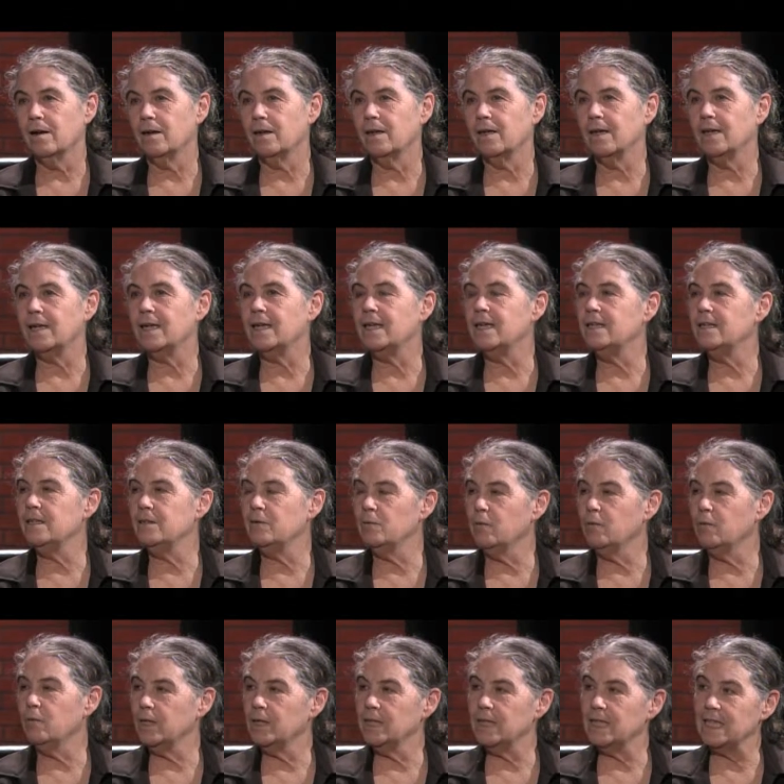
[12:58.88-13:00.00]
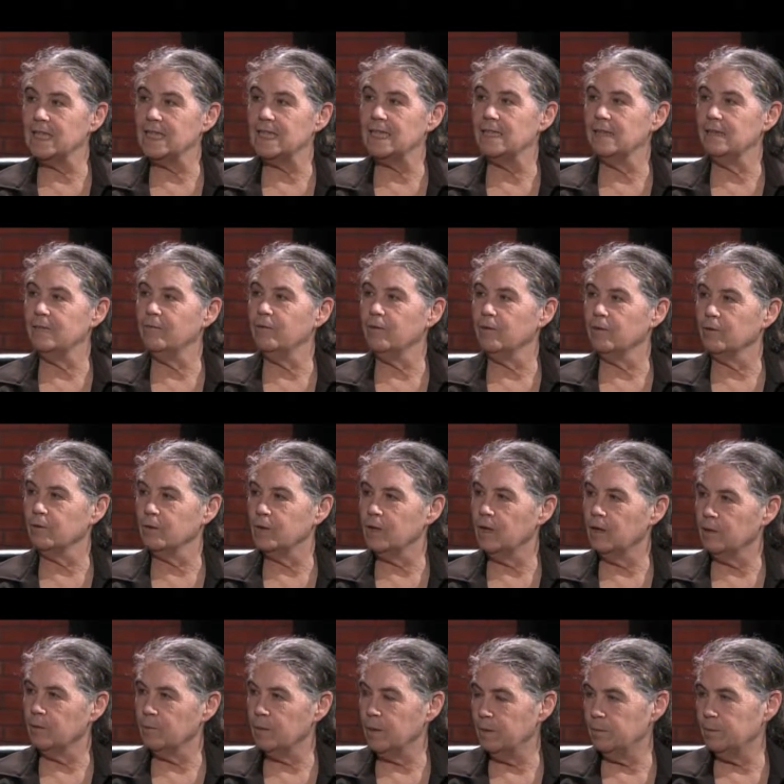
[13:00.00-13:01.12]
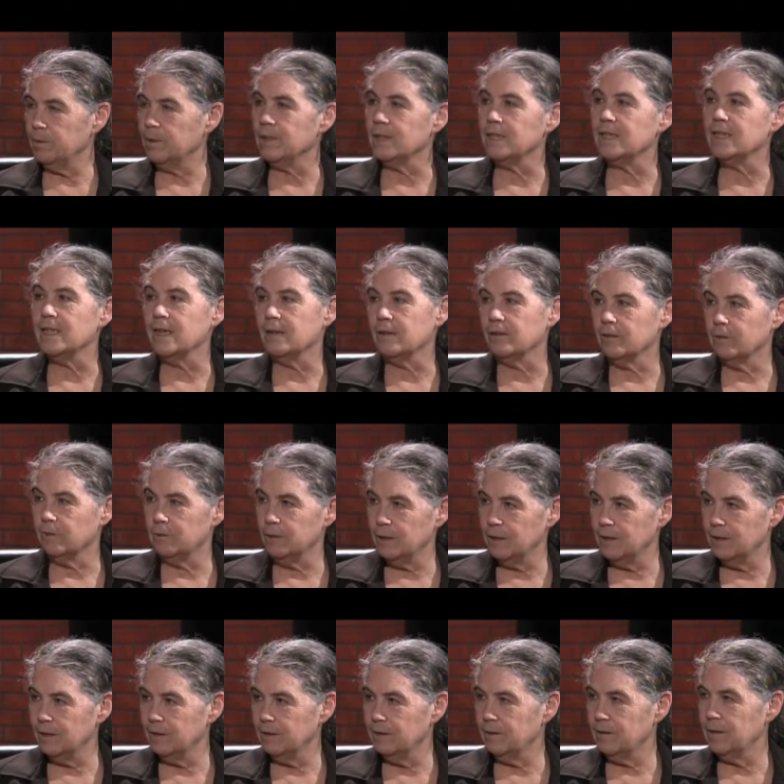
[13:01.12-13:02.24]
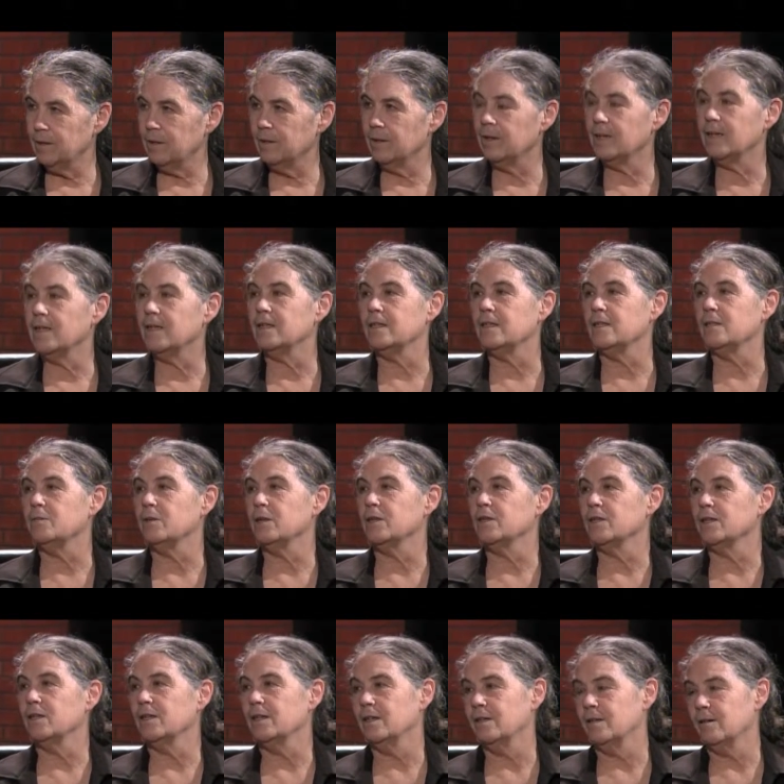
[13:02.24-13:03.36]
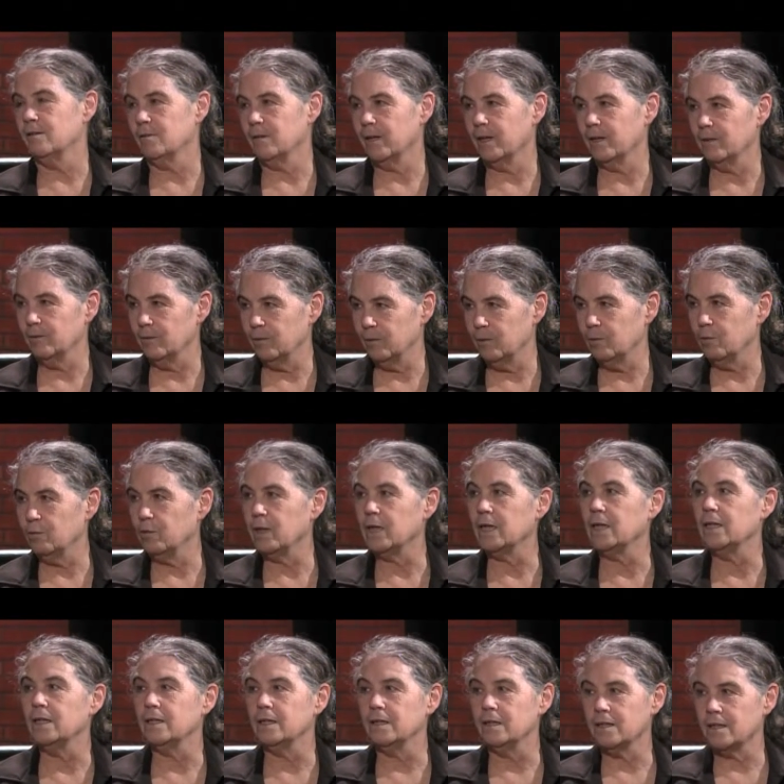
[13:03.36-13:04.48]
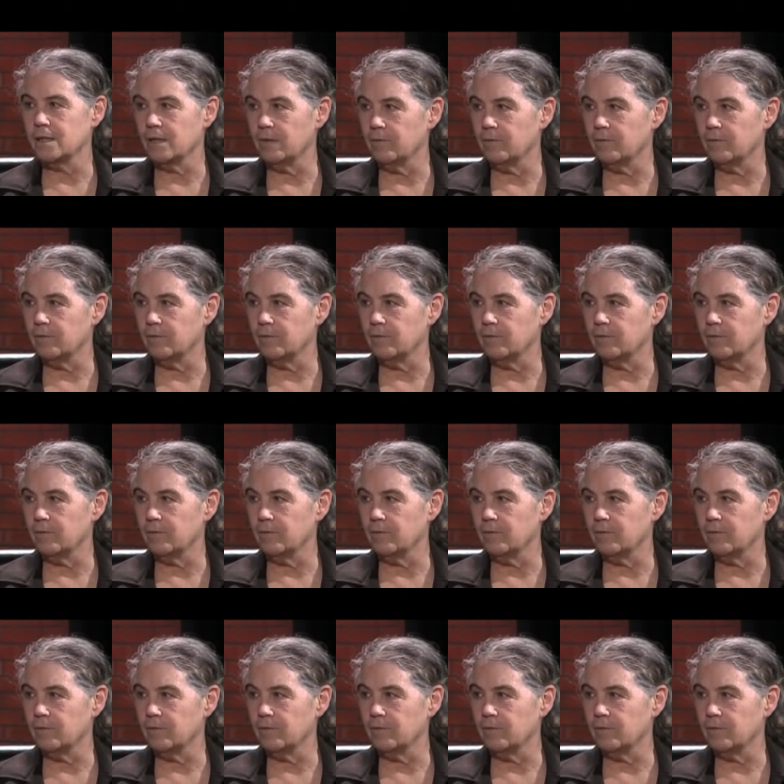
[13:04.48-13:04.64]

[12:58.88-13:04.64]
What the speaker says: an easy one for young people to sell to other kids, especially like the Ritalin and stuff